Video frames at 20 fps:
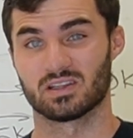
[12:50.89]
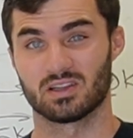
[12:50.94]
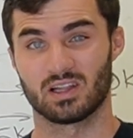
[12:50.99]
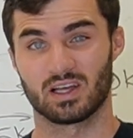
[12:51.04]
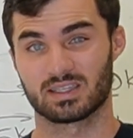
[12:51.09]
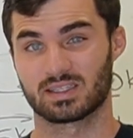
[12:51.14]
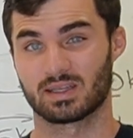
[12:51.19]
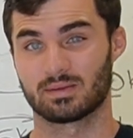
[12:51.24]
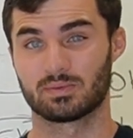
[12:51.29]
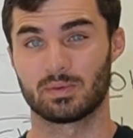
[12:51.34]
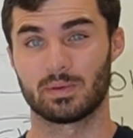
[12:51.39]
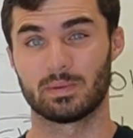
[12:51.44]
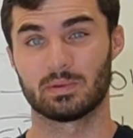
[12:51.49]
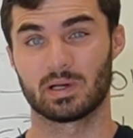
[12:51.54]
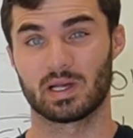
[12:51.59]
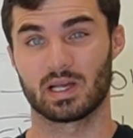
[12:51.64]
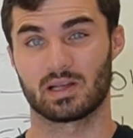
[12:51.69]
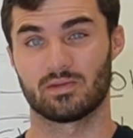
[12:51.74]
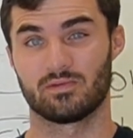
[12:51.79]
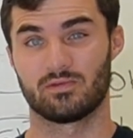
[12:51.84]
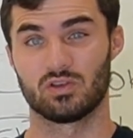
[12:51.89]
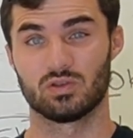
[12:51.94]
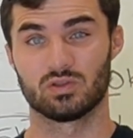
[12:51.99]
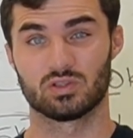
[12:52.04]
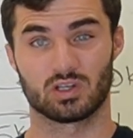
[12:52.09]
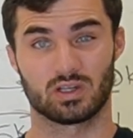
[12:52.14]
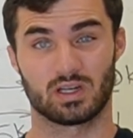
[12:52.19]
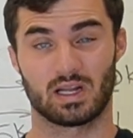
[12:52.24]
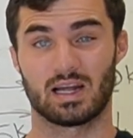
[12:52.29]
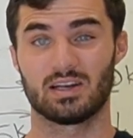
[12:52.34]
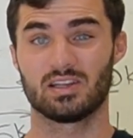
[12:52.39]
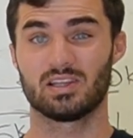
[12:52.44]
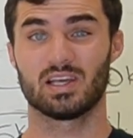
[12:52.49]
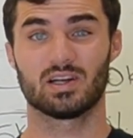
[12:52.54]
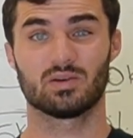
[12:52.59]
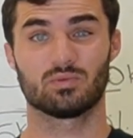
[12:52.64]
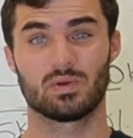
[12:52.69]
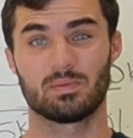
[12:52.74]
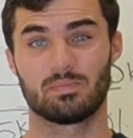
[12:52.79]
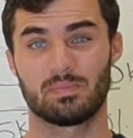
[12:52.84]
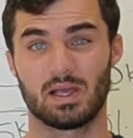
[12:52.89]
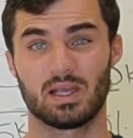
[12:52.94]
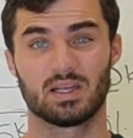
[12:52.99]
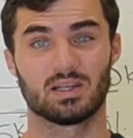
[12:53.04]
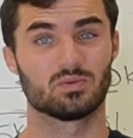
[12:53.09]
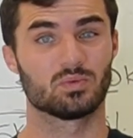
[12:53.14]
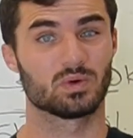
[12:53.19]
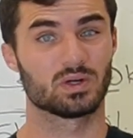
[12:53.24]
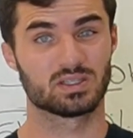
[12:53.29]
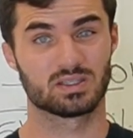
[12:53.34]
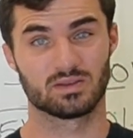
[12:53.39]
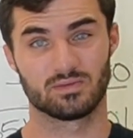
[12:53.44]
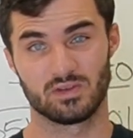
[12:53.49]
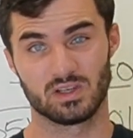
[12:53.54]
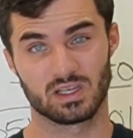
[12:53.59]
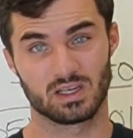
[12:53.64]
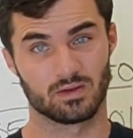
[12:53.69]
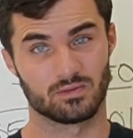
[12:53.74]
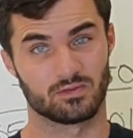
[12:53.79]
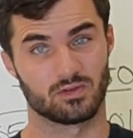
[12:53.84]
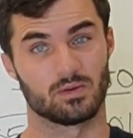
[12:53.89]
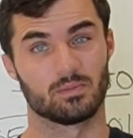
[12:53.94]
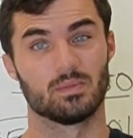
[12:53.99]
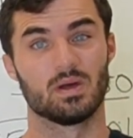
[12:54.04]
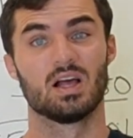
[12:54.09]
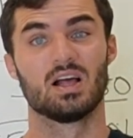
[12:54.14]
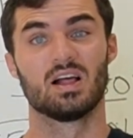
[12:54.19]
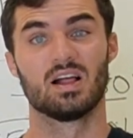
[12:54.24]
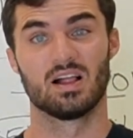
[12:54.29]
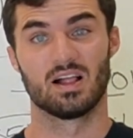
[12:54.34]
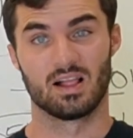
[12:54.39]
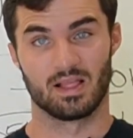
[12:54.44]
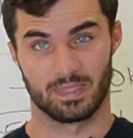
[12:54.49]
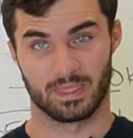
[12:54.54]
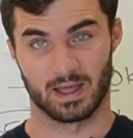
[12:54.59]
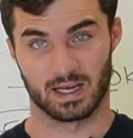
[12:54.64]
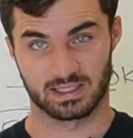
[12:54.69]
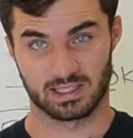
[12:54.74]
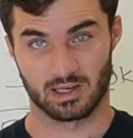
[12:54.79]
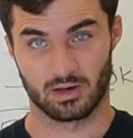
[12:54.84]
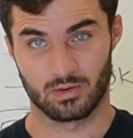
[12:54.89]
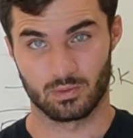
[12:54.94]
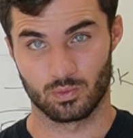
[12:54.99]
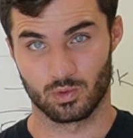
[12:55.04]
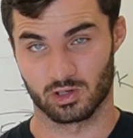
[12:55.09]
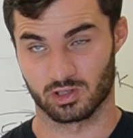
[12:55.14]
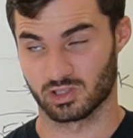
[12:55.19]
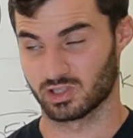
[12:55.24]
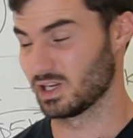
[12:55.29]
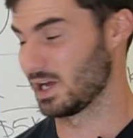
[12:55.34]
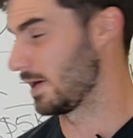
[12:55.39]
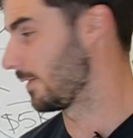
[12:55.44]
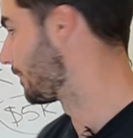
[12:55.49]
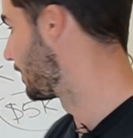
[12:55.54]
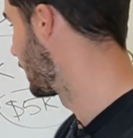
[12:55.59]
A lot of times people get confused on how do you get it repaid? Where does the fee come from? That's how it works. Now,